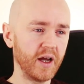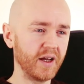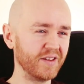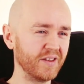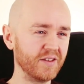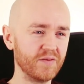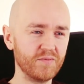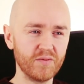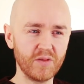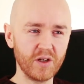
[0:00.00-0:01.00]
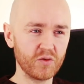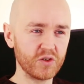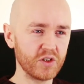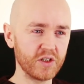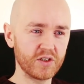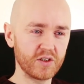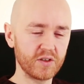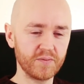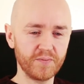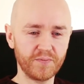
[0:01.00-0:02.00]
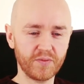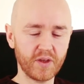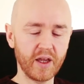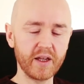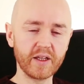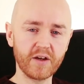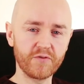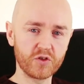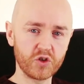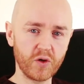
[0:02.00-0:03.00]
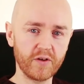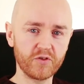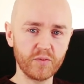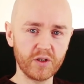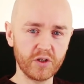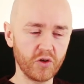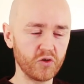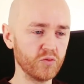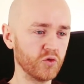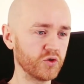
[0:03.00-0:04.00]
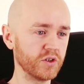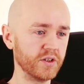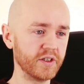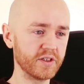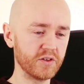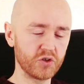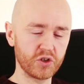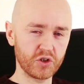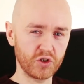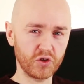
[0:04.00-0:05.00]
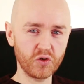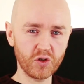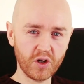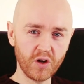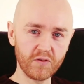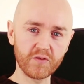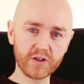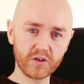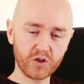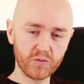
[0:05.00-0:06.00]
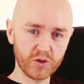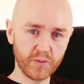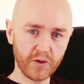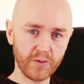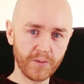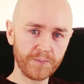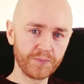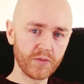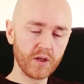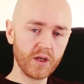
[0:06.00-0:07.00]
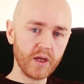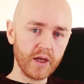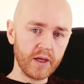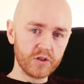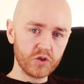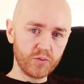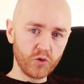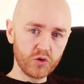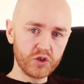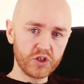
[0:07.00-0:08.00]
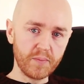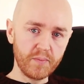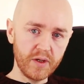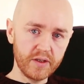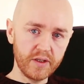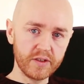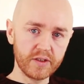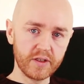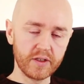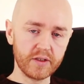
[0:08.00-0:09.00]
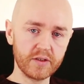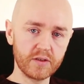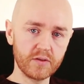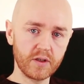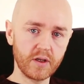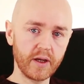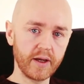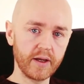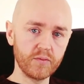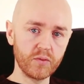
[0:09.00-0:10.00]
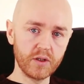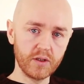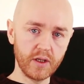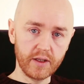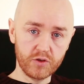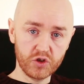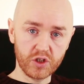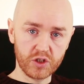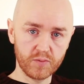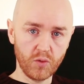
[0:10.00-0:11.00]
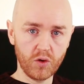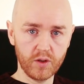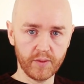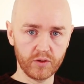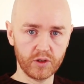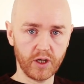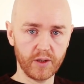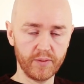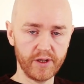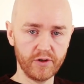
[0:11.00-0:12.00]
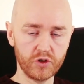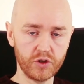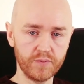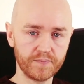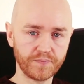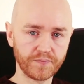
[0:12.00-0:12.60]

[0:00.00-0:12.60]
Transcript: and they resist any effort you have to meet the other emotional needs. And there's this internal conflict that comes about. So the approach is to meet these needs with just a small amount of time and energy.